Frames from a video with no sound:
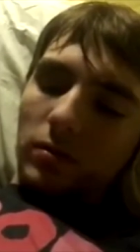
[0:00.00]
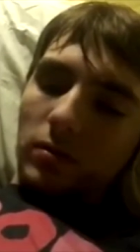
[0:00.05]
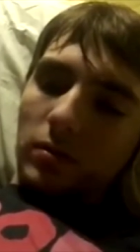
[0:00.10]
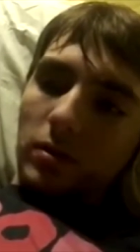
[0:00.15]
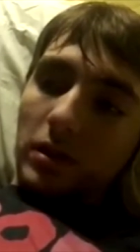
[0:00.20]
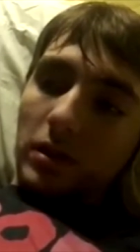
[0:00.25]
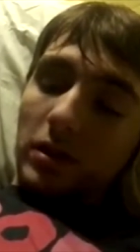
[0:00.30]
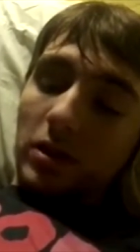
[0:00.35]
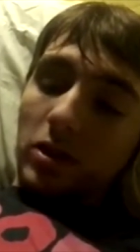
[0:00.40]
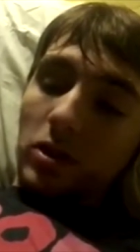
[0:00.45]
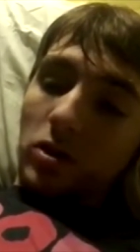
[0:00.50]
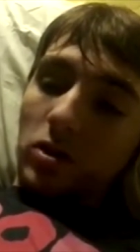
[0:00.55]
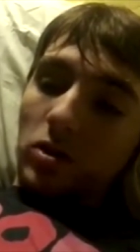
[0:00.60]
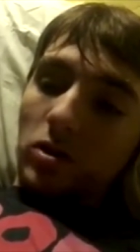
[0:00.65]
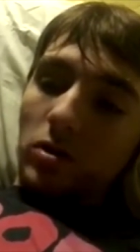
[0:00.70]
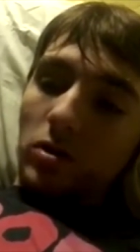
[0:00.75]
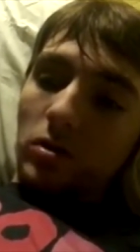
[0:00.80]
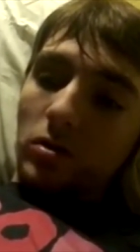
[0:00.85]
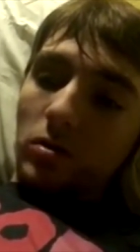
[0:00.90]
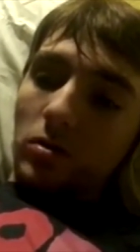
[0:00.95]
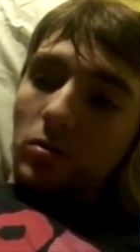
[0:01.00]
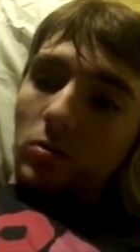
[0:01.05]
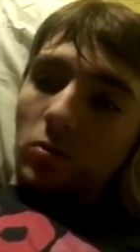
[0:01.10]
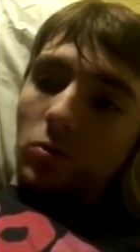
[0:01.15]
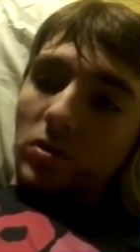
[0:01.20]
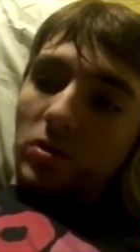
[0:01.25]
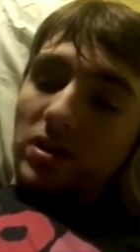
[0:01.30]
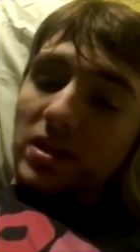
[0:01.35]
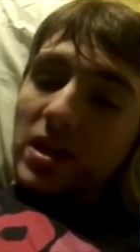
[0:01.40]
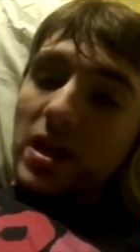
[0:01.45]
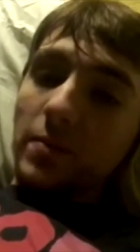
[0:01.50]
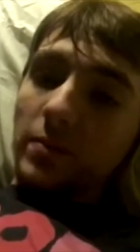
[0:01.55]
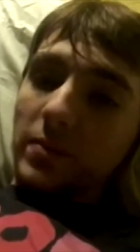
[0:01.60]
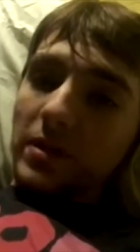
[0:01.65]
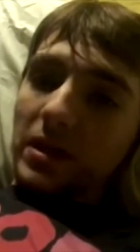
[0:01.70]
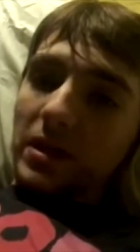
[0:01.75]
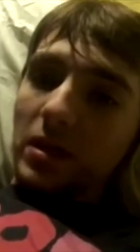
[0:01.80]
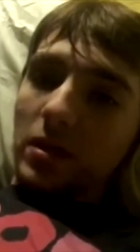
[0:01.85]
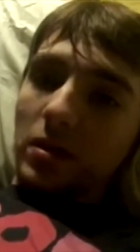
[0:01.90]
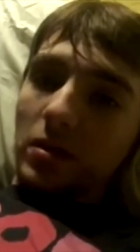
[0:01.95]
the theater was
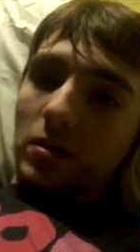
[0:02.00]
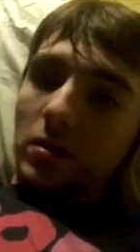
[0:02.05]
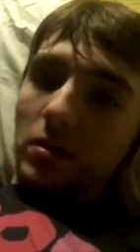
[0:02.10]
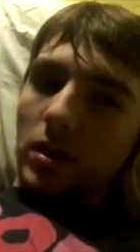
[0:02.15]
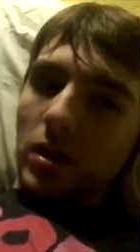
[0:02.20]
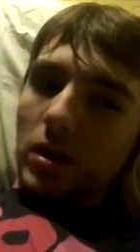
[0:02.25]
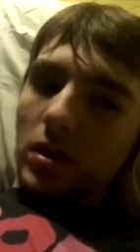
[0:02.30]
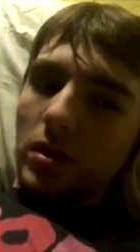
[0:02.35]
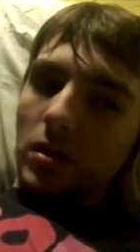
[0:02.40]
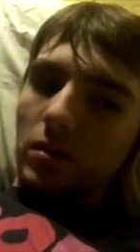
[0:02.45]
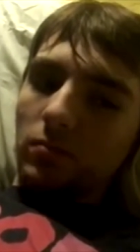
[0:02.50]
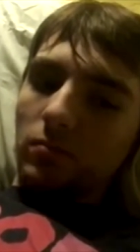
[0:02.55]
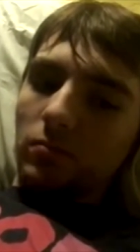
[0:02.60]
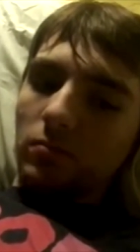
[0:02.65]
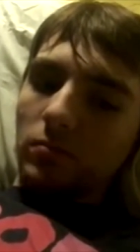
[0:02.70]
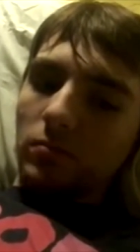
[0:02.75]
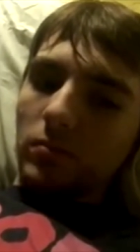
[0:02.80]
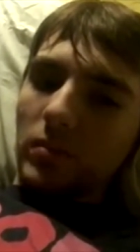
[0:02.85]
empty. An